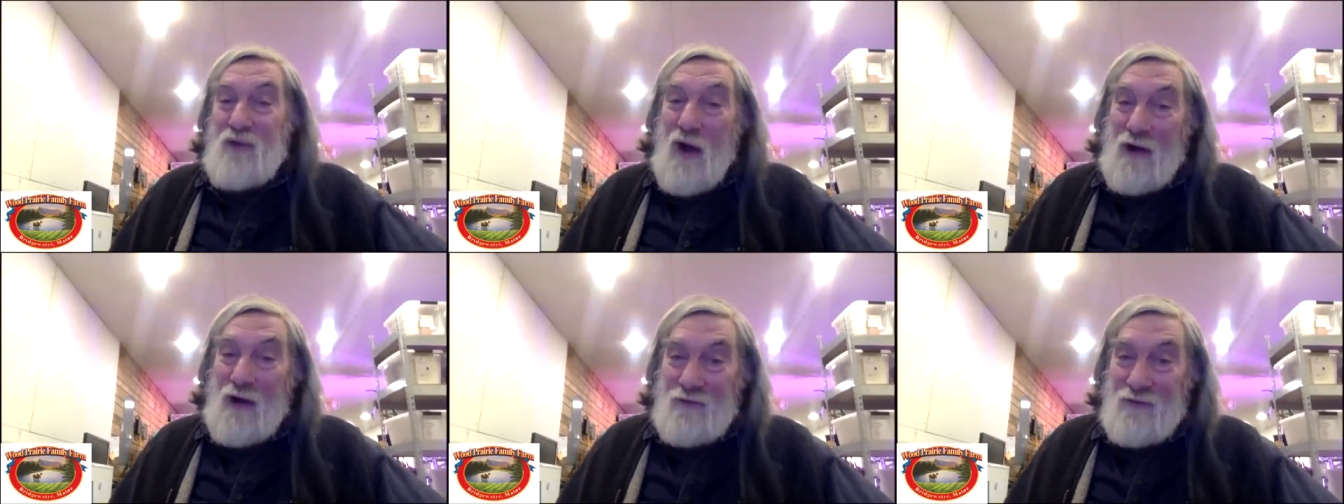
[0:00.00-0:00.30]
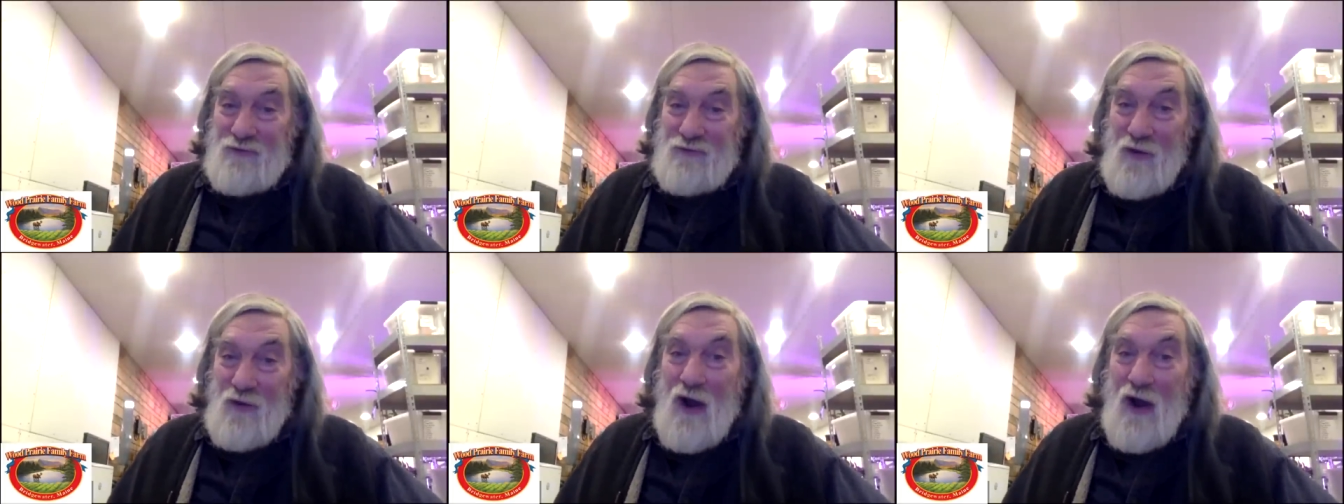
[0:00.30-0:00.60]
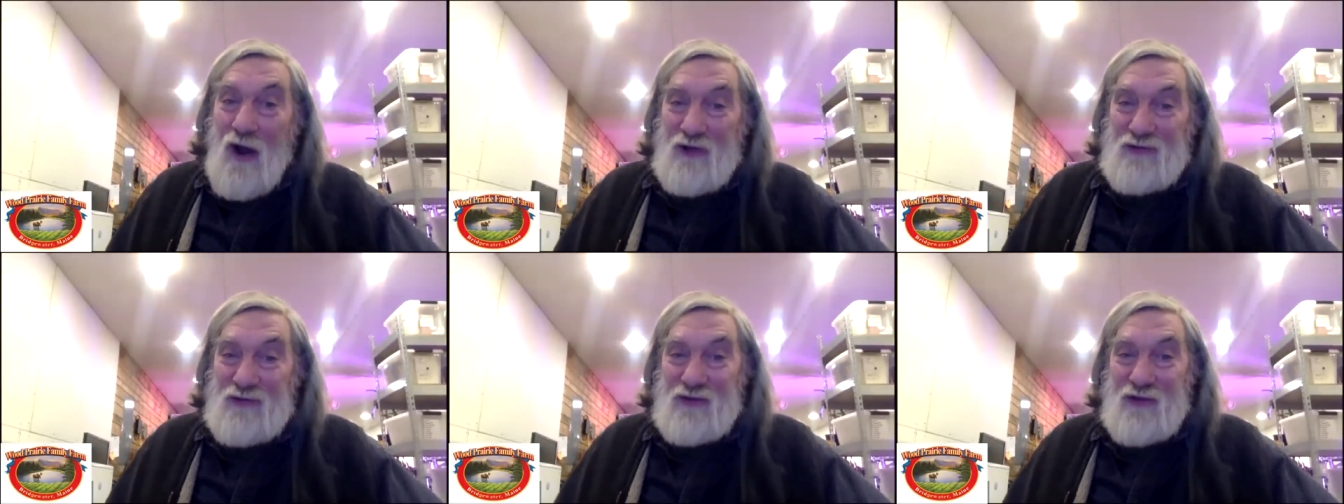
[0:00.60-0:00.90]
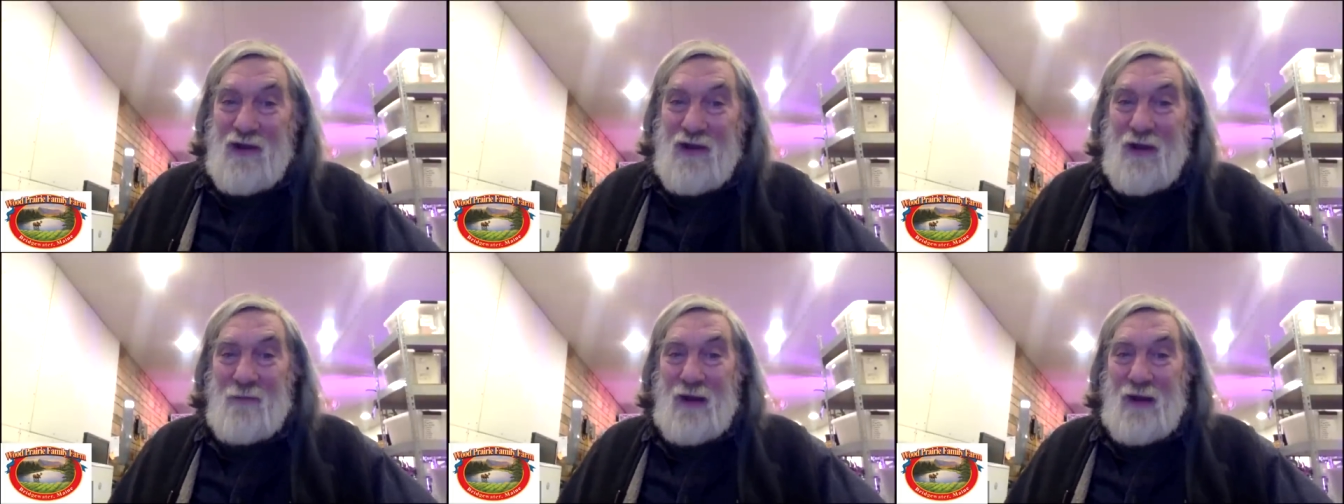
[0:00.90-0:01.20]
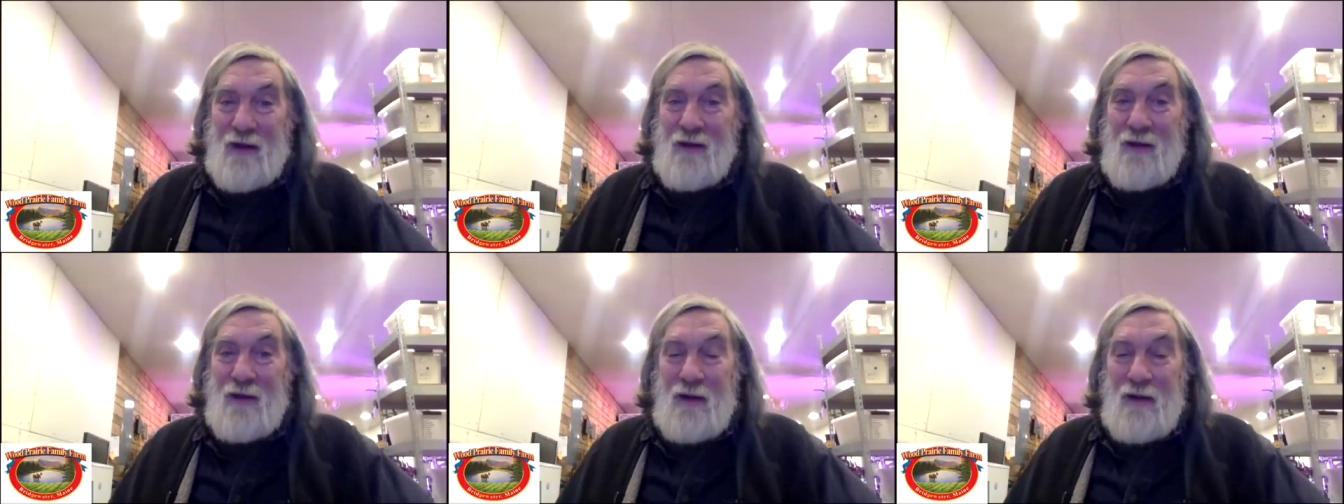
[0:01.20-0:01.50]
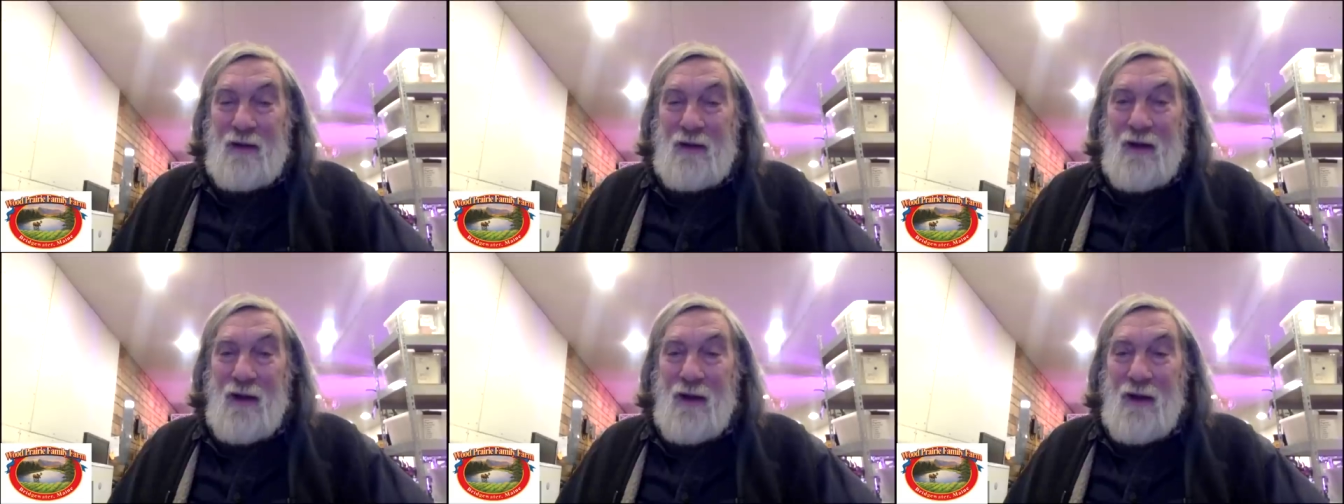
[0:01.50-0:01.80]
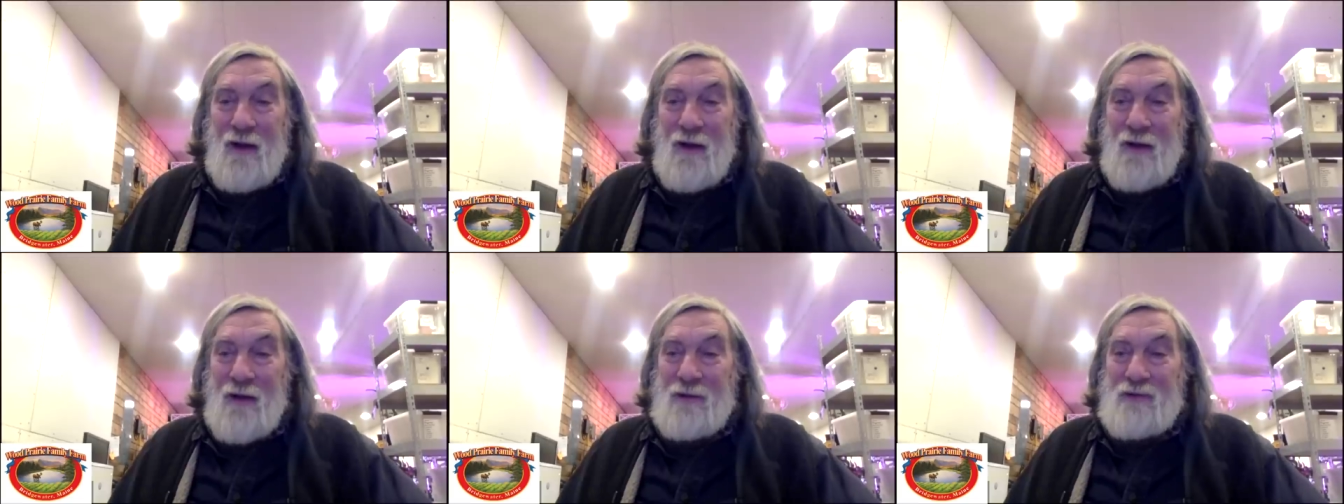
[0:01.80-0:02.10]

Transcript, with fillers: If you've got a frost coming,